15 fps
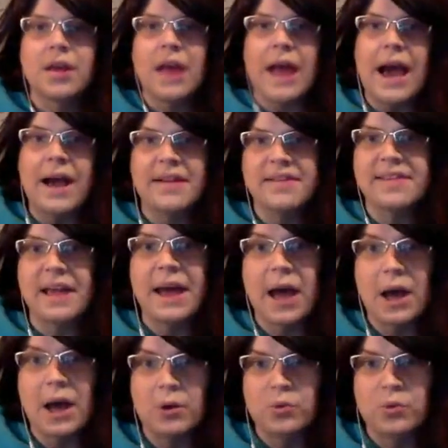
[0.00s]
as a
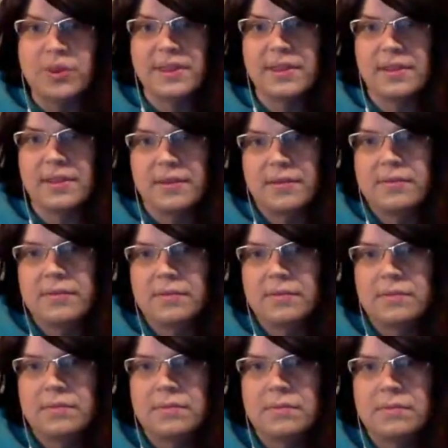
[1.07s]
house,
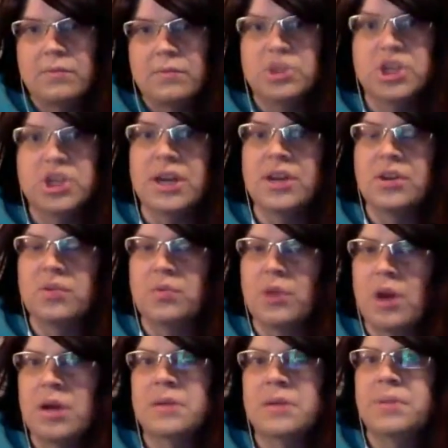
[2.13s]
which I do
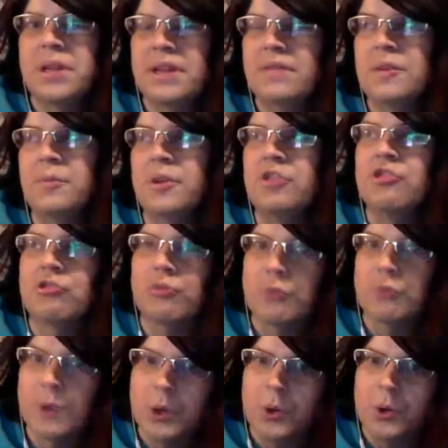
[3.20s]
not believe to be
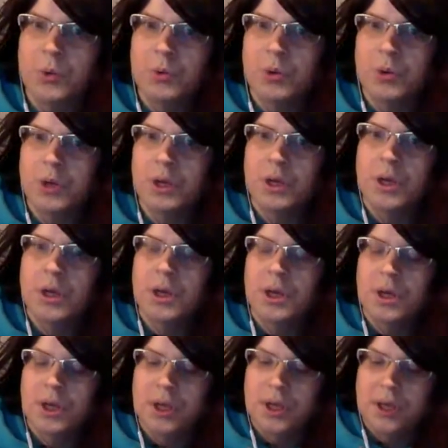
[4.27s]
true,
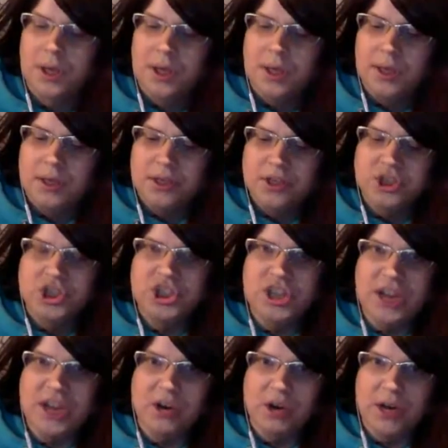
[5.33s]

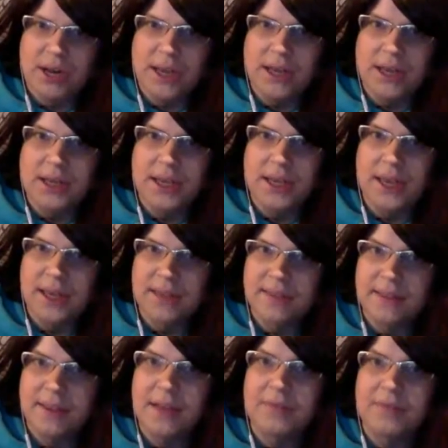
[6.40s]
Jared and
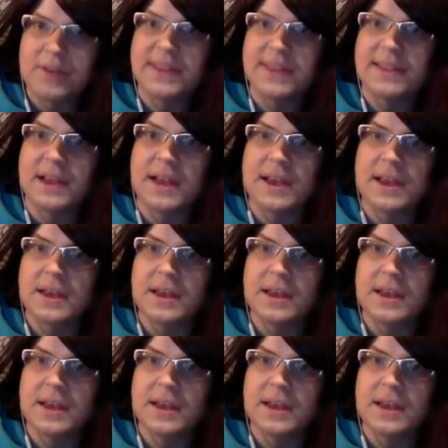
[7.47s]
Kelsey have decided